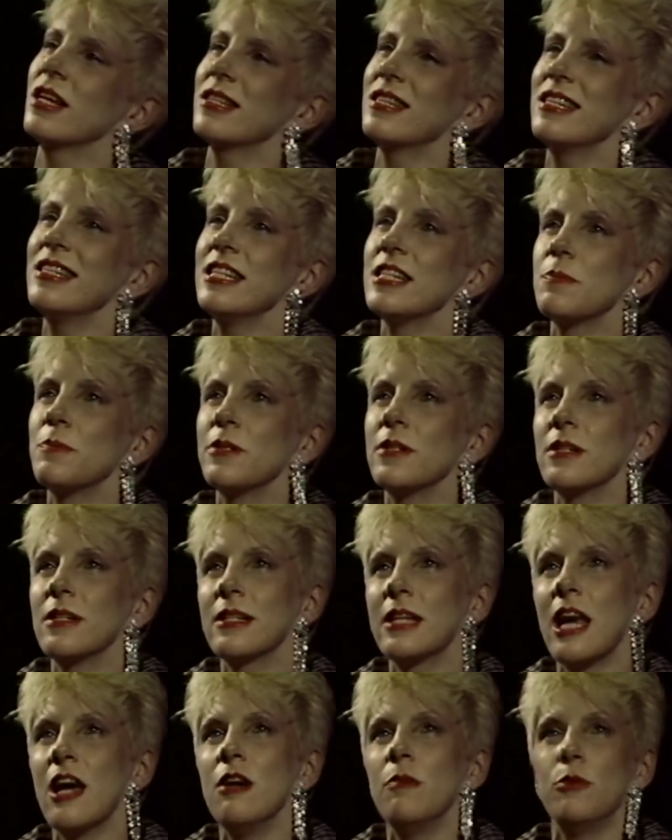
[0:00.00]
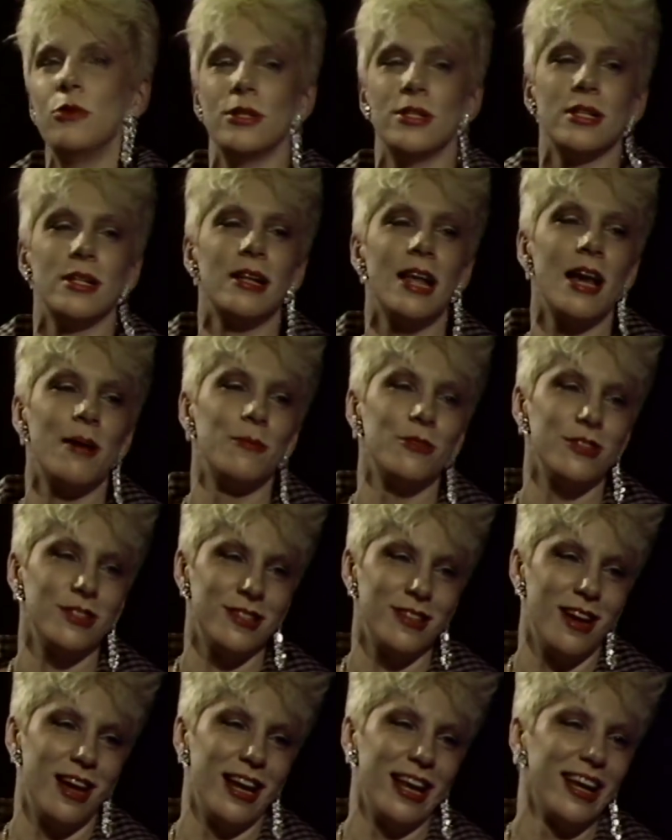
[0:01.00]
I said, yes, but cowboys are
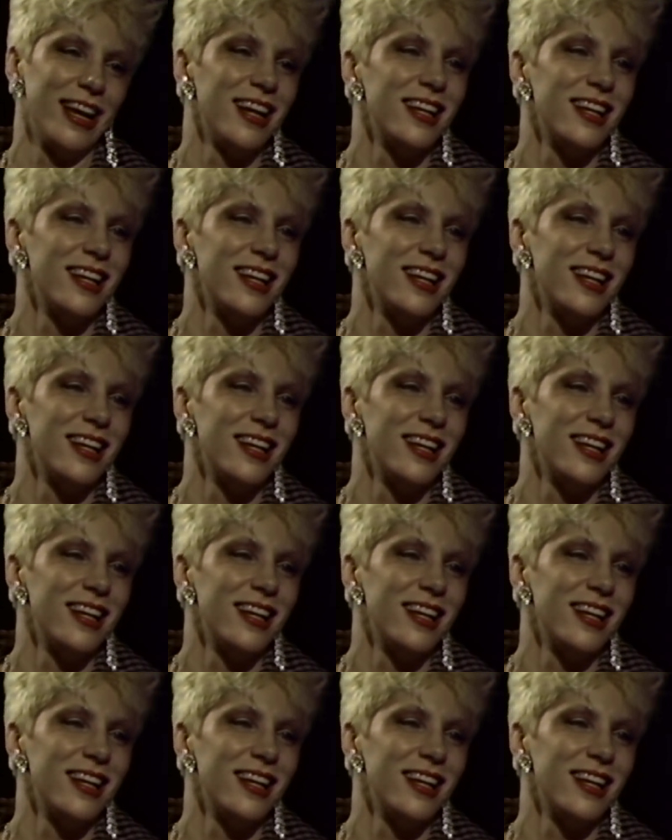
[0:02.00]
glamorous, darling.